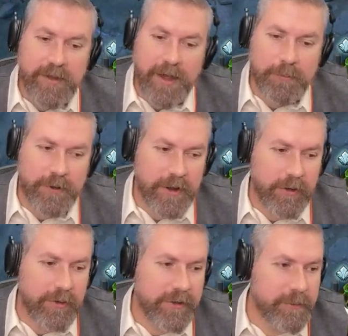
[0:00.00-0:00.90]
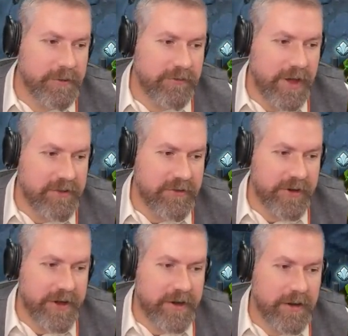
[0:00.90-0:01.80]
I'm going to go a little bit faster
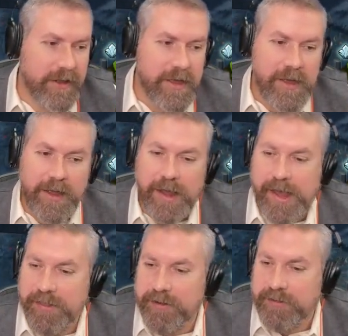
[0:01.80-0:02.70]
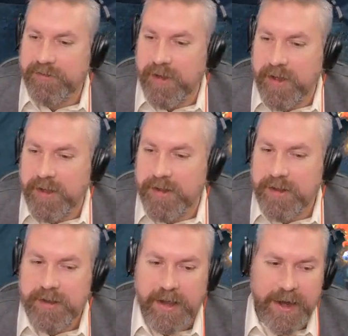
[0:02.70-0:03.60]
here. There's
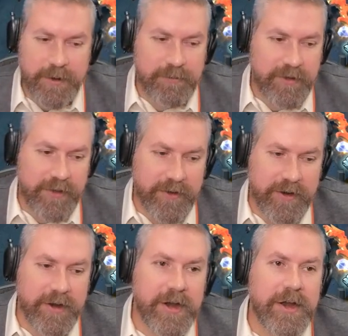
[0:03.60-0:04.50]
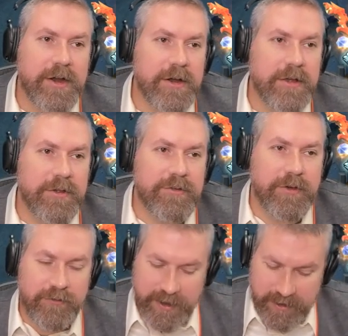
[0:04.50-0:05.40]
items on the courier, so
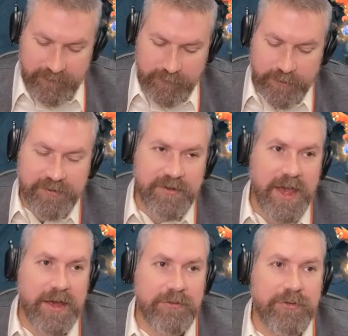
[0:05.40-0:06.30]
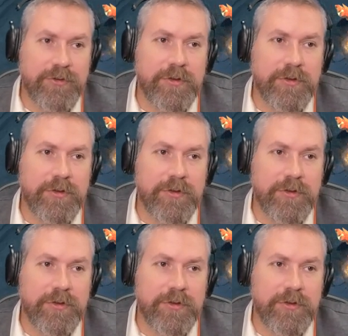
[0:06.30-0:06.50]
if I get a force staff,